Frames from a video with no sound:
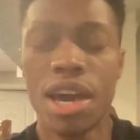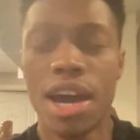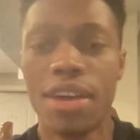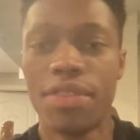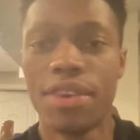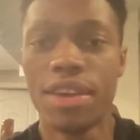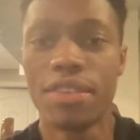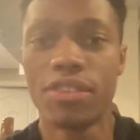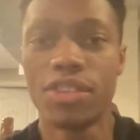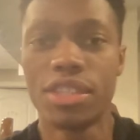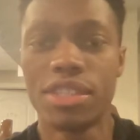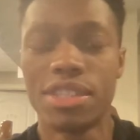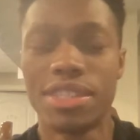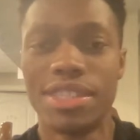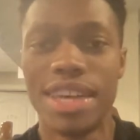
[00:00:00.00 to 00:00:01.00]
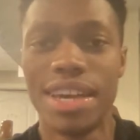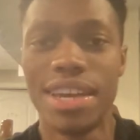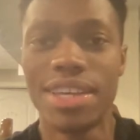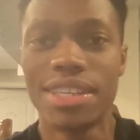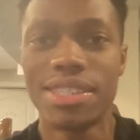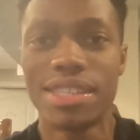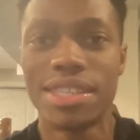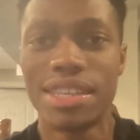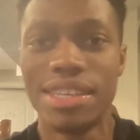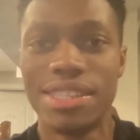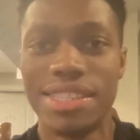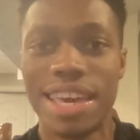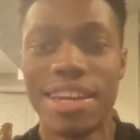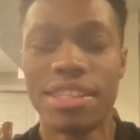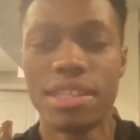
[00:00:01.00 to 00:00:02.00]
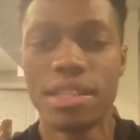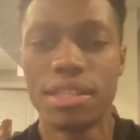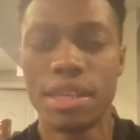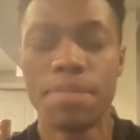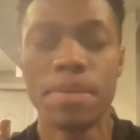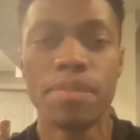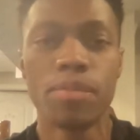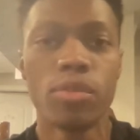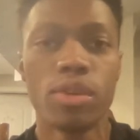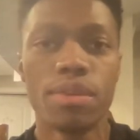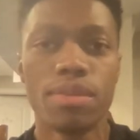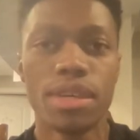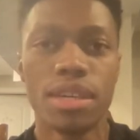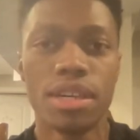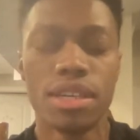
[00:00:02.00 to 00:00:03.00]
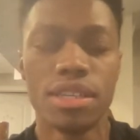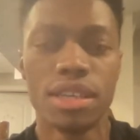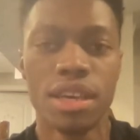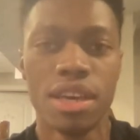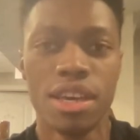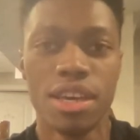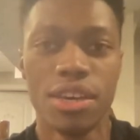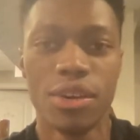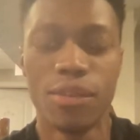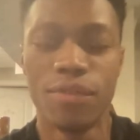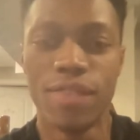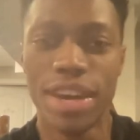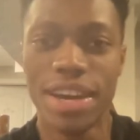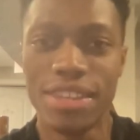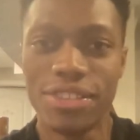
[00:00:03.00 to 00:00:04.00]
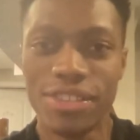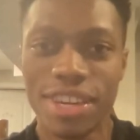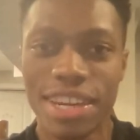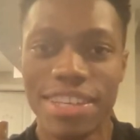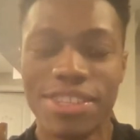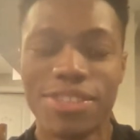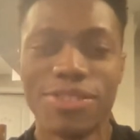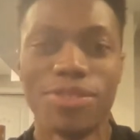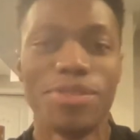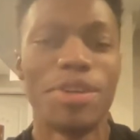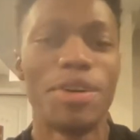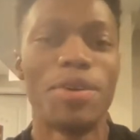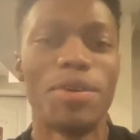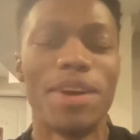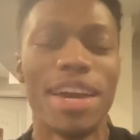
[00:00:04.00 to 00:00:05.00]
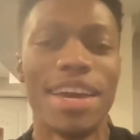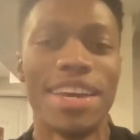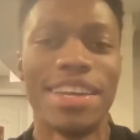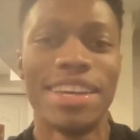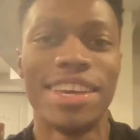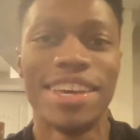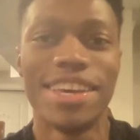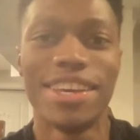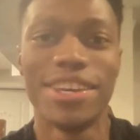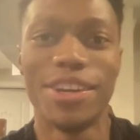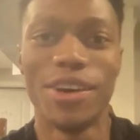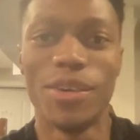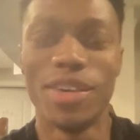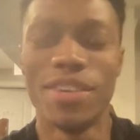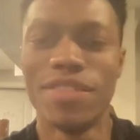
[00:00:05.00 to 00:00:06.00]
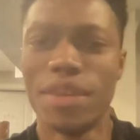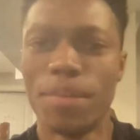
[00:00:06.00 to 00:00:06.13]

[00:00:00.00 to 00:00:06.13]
I think just getting to the, it's getting to the tipping point because you know fans are getting to Nuno and you know even